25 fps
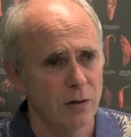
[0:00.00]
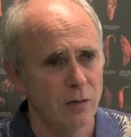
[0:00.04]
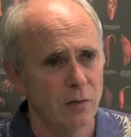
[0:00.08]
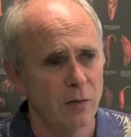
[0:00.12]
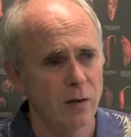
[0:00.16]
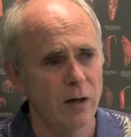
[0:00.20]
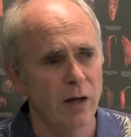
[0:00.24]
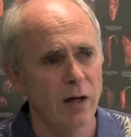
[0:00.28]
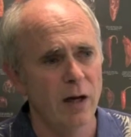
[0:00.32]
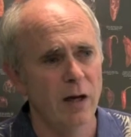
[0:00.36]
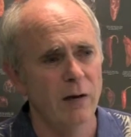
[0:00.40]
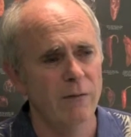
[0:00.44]

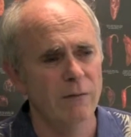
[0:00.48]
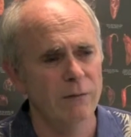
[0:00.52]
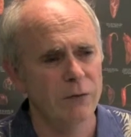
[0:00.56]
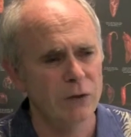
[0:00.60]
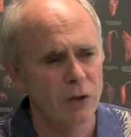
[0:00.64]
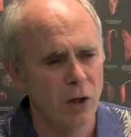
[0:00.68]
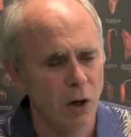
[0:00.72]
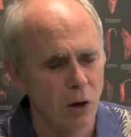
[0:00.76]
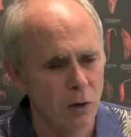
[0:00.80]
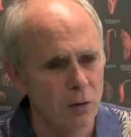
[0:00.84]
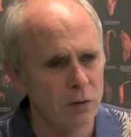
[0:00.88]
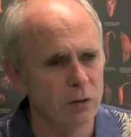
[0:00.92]
We have
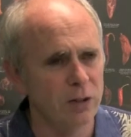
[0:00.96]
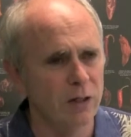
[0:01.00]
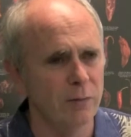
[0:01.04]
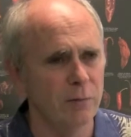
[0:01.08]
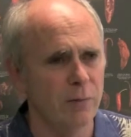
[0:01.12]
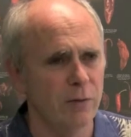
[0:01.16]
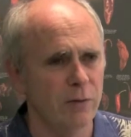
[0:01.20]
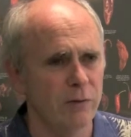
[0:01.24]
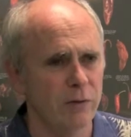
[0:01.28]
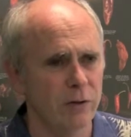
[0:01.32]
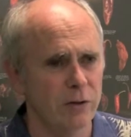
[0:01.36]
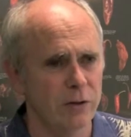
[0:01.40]
totally
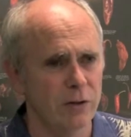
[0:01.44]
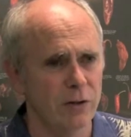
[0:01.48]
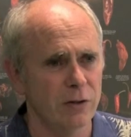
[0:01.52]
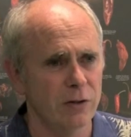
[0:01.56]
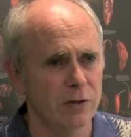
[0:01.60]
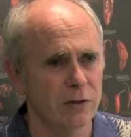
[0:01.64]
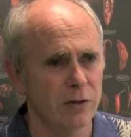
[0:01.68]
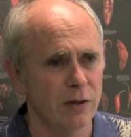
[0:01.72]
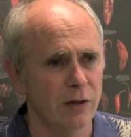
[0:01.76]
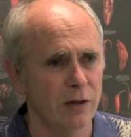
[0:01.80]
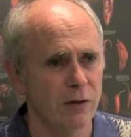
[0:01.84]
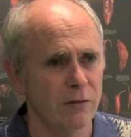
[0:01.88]
perverse
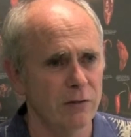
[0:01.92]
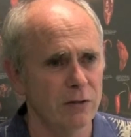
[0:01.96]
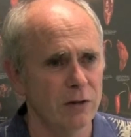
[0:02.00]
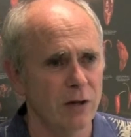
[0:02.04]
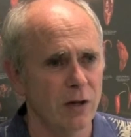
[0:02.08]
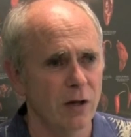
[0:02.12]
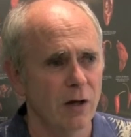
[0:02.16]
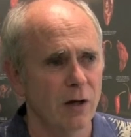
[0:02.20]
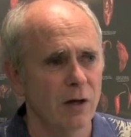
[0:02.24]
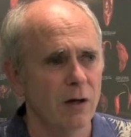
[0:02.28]
incentives.